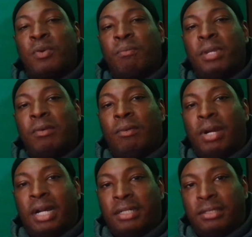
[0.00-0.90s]

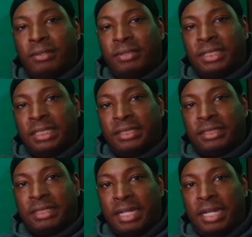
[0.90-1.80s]
Meanwhile, on the other
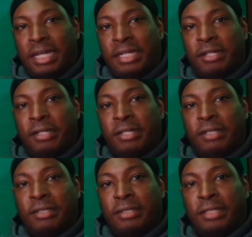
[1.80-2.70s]
side, there are
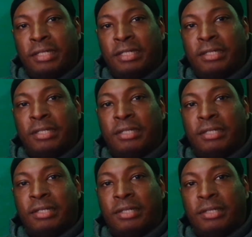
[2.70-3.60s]
good
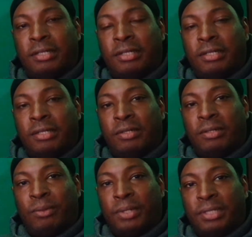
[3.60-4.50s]

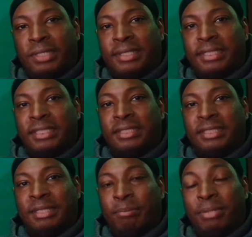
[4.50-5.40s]
workers,
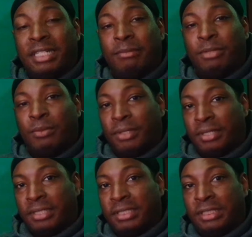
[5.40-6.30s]
dependable
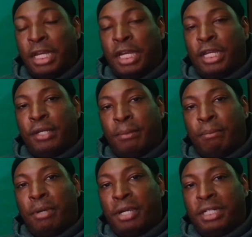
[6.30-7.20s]
workers. You're
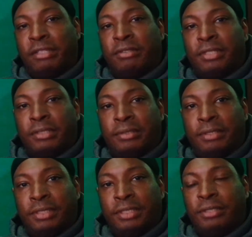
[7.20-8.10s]
burning through.
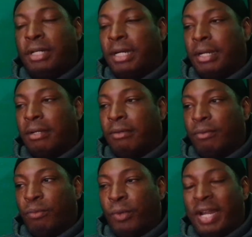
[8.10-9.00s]
You are
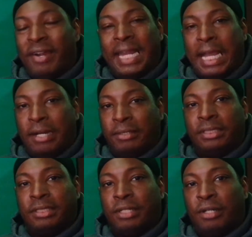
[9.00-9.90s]
wearing
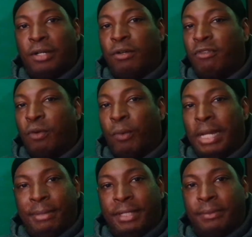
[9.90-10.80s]
out,
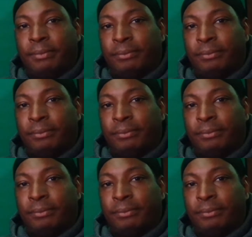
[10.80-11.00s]
overwhelming.